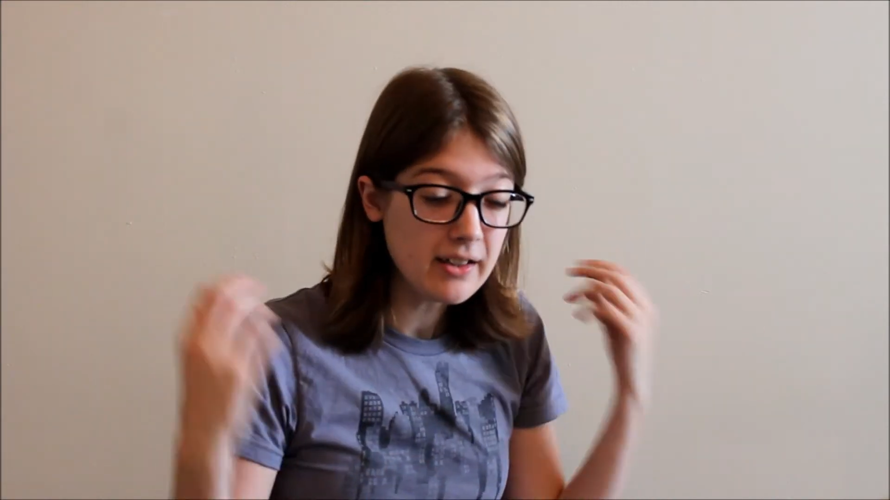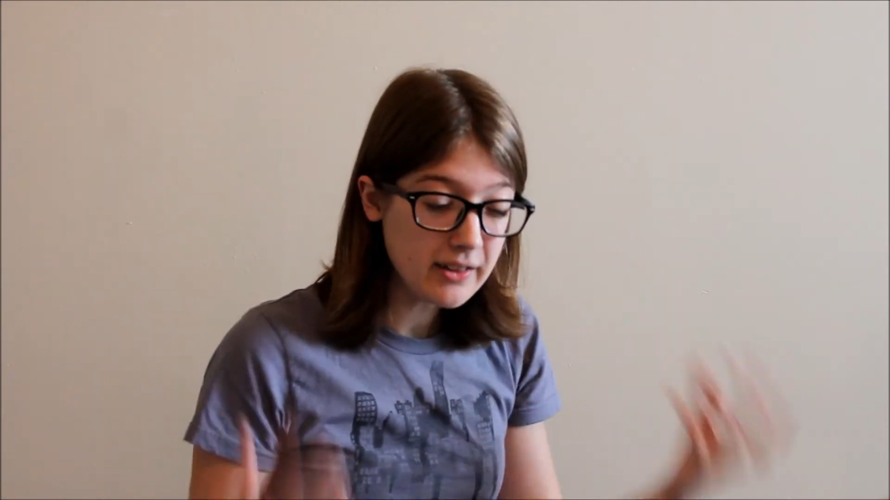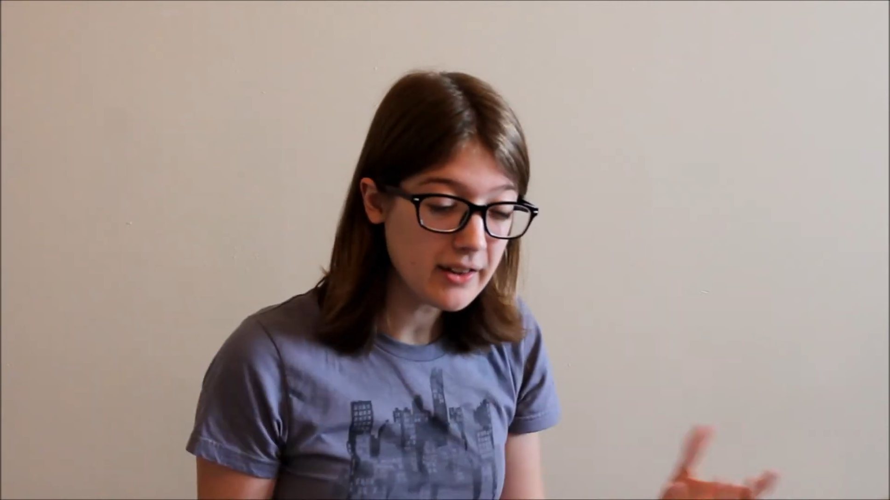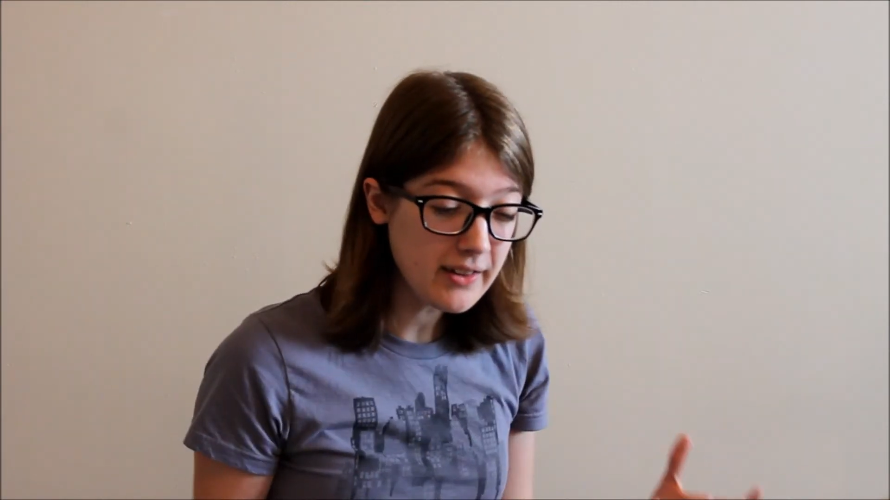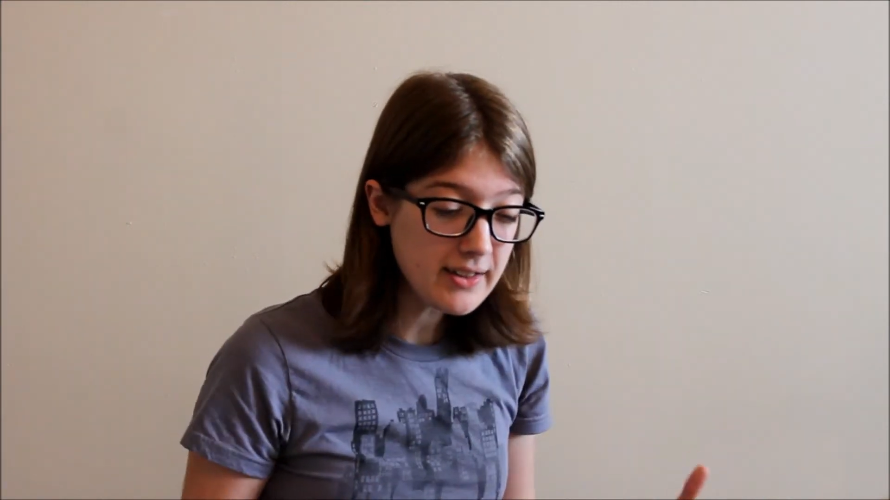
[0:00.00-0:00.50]

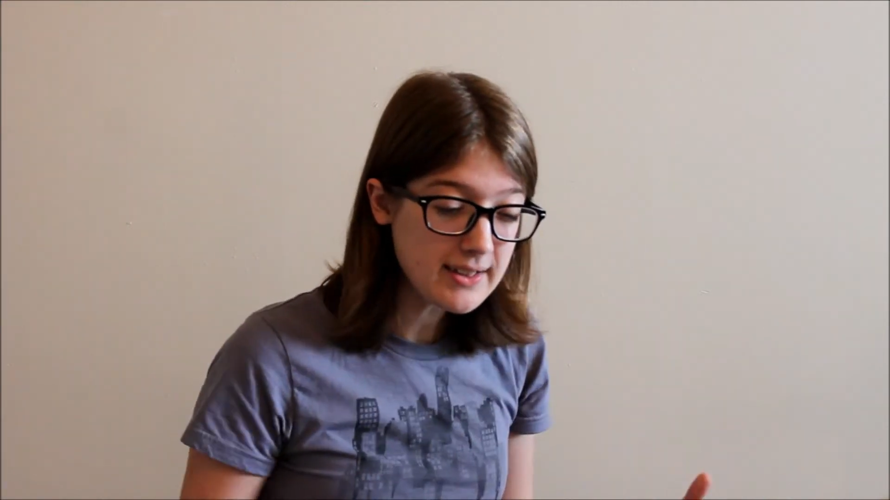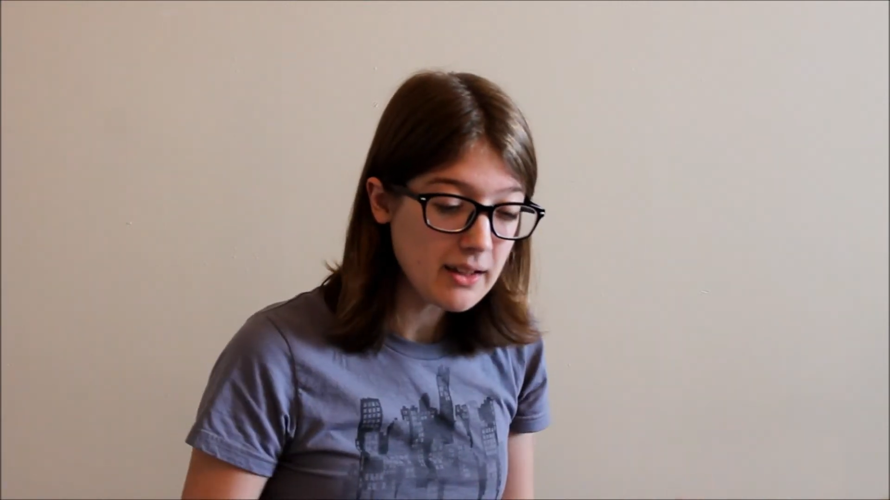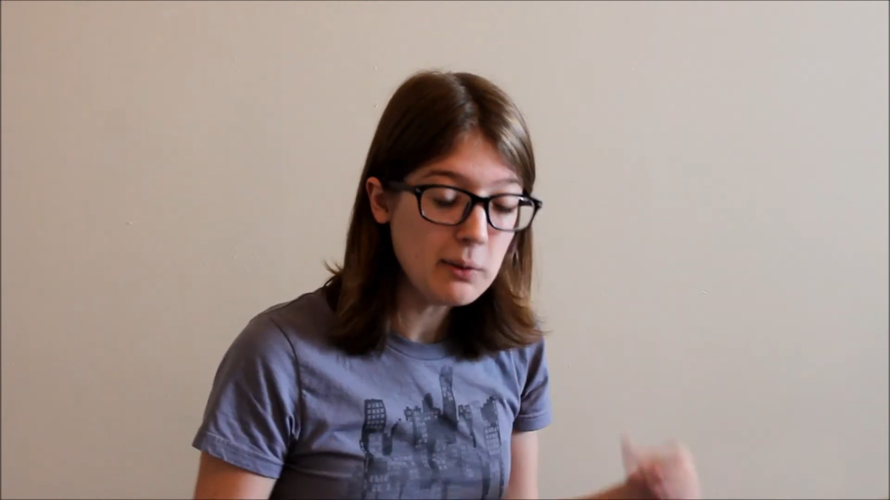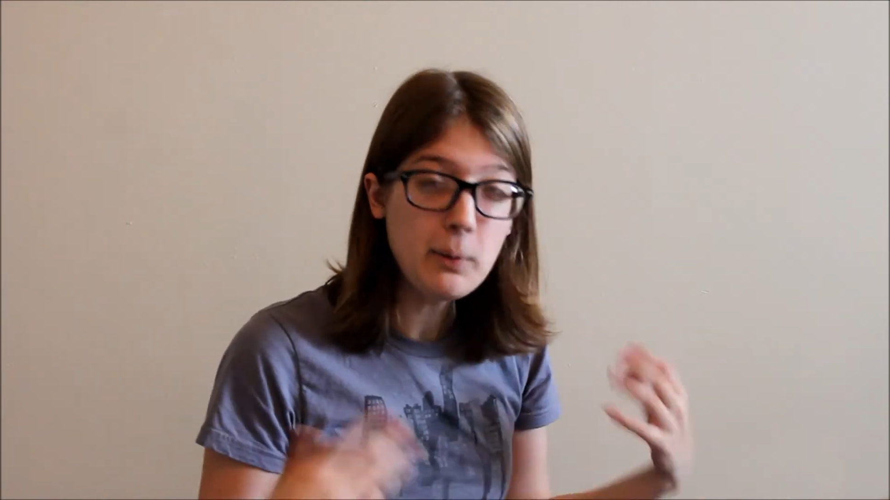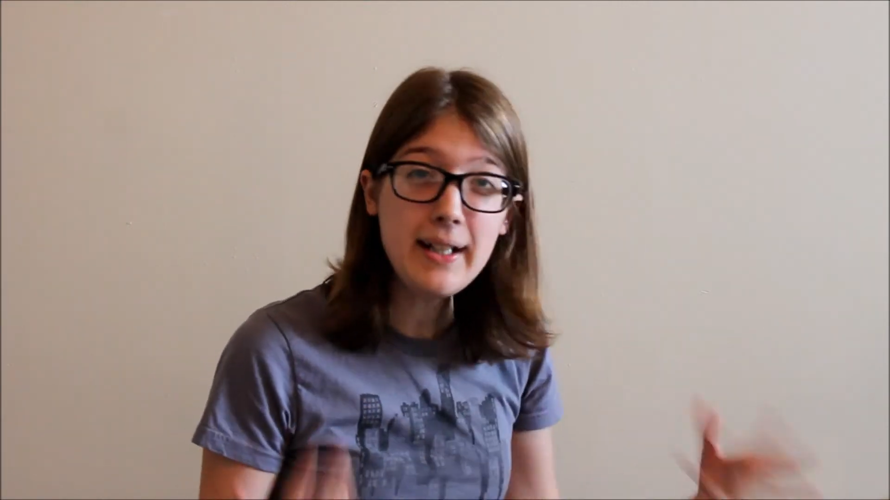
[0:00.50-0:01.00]
Girls,
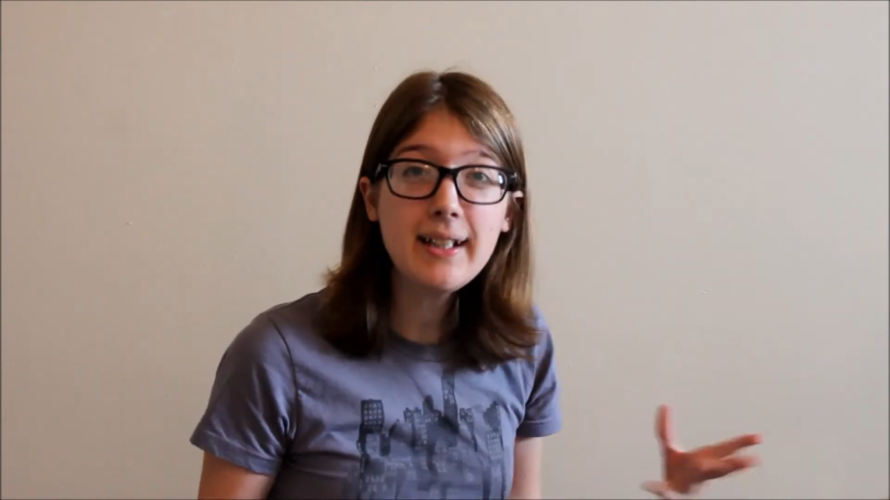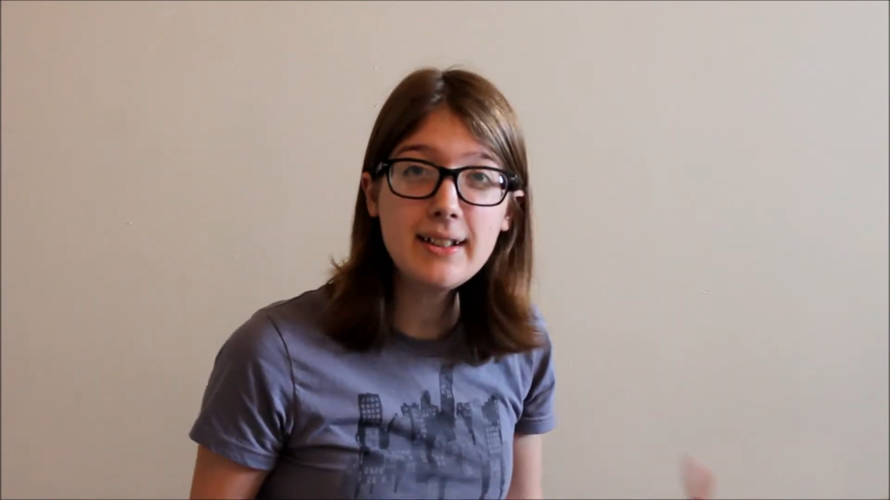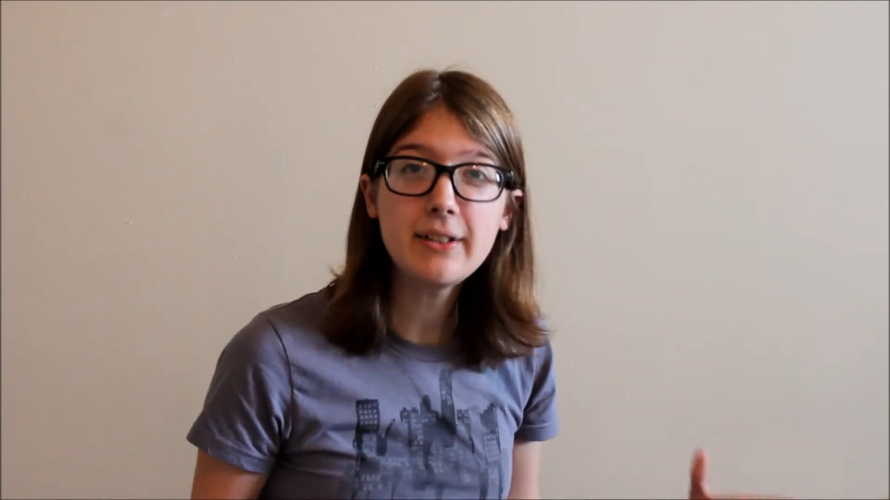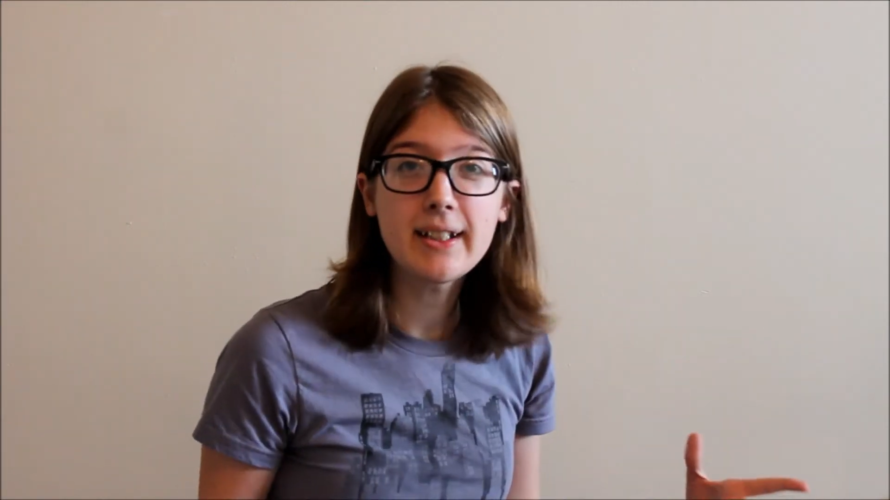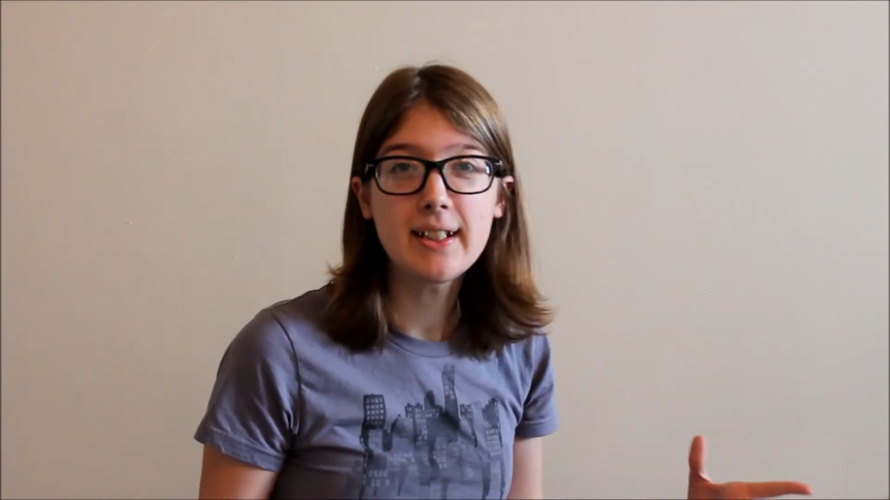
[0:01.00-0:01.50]
we can
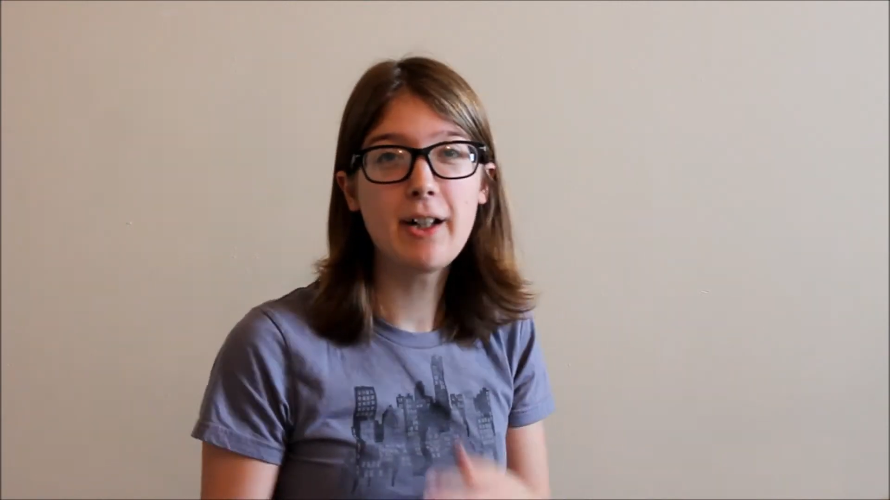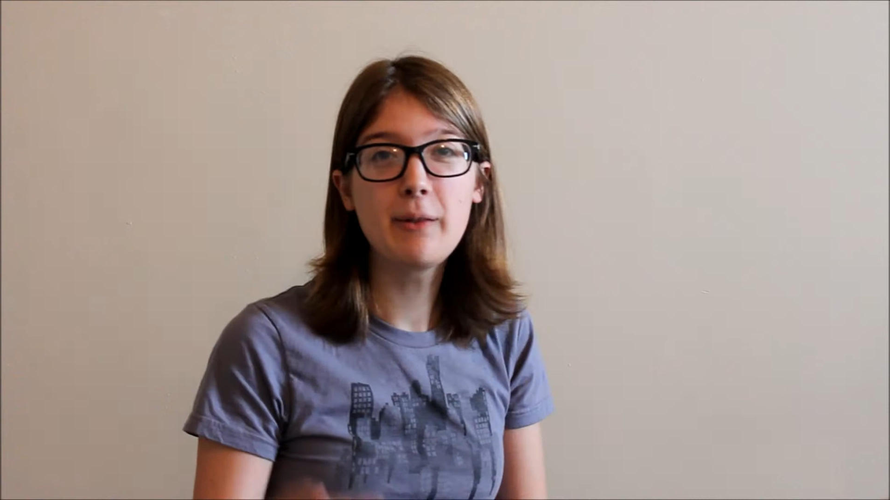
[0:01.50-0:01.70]
do this.